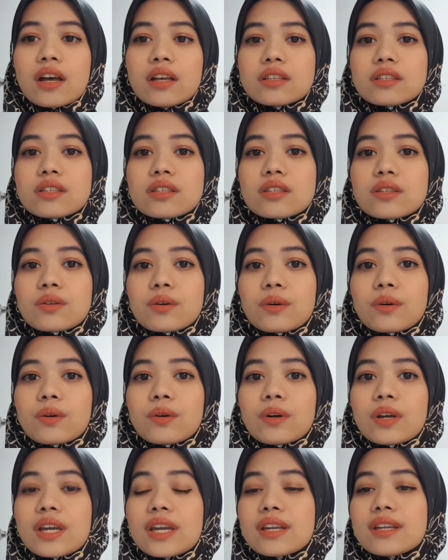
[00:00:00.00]

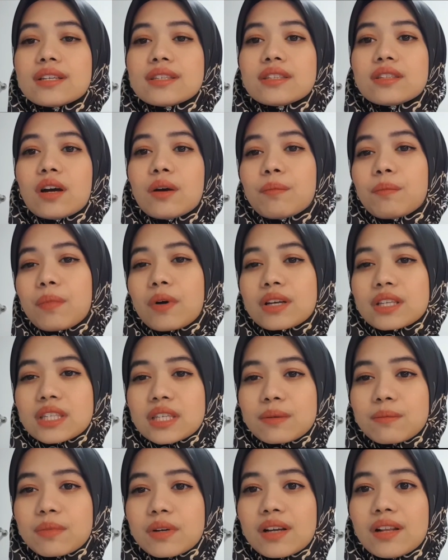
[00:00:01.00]
So it is not
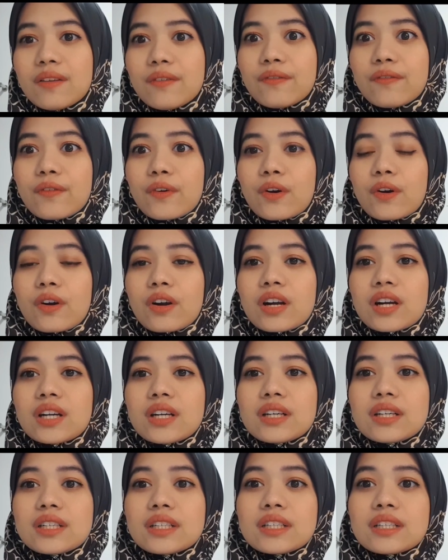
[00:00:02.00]
possible for
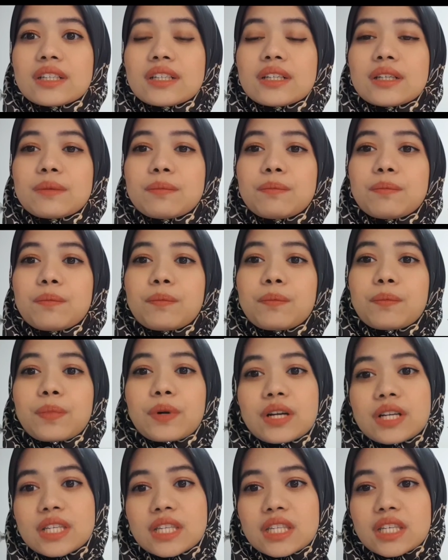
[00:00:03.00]
a
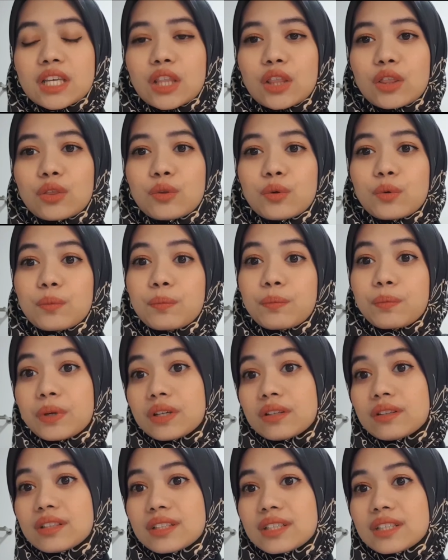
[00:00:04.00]
person to
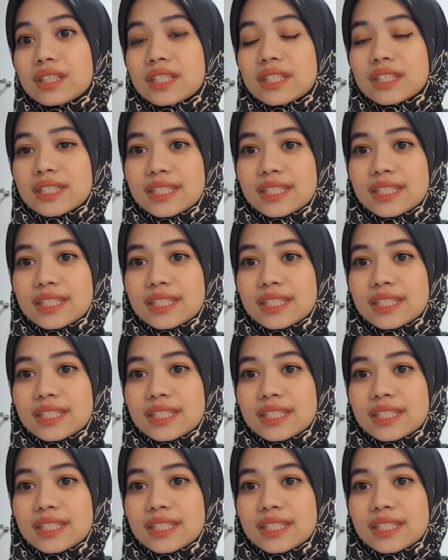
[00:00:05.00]
build a